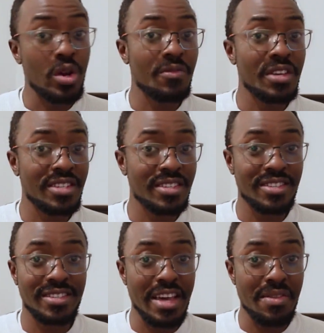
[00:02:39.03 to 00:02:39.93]
of this is to
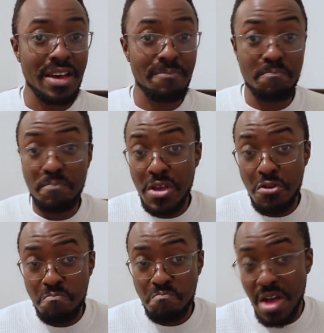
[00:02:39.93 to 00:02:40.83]
say that, nope,
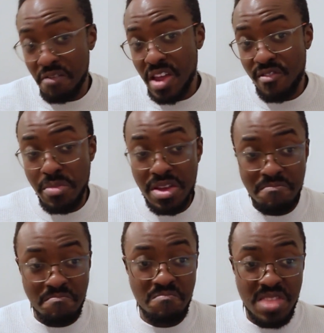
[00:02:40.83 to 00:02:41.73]
I've never been,
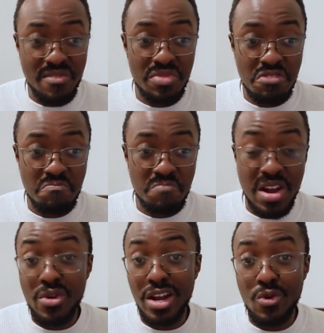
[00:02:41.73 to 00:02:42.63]
even though I
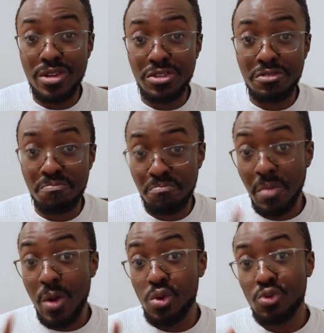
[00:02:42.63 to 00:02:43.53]
really want to. I
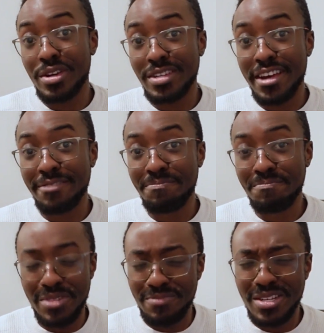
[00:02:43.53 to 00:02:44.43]
will one day.
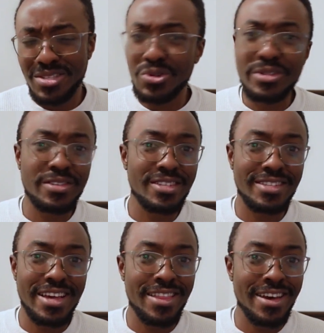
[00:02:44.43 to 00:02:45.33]
But it's also to
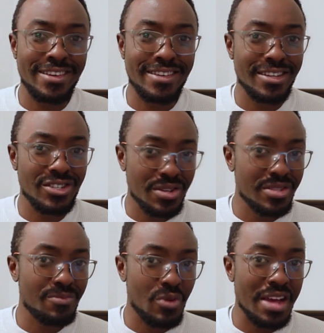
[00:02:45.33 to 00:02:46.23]
say that it shouldn't
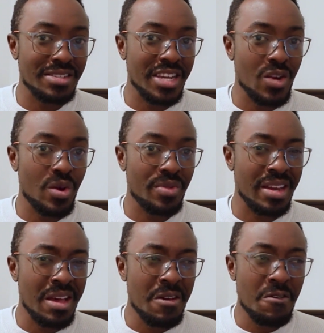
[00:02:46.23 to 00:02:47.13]
surprise anyone that
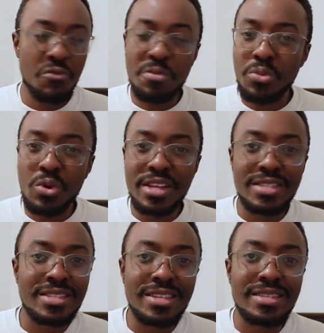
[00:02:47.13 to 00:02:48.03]
football
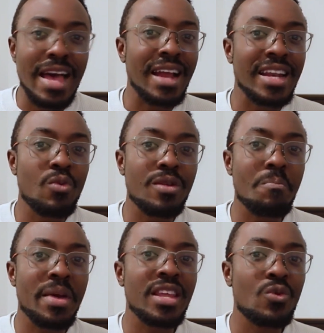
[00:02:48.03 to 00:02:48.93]
isn't exactly what
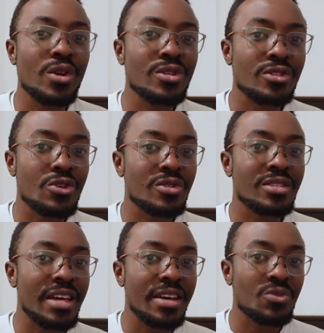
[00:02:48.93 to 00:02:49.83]
many would
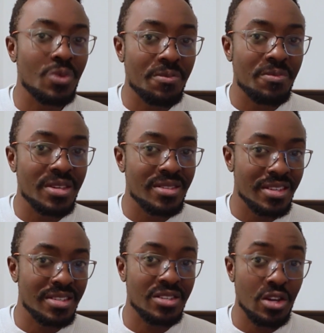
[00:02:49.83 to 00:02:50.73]
associate with the
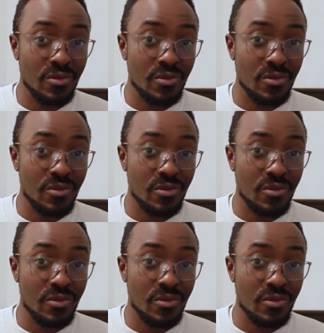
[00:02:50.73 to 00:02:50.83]
city of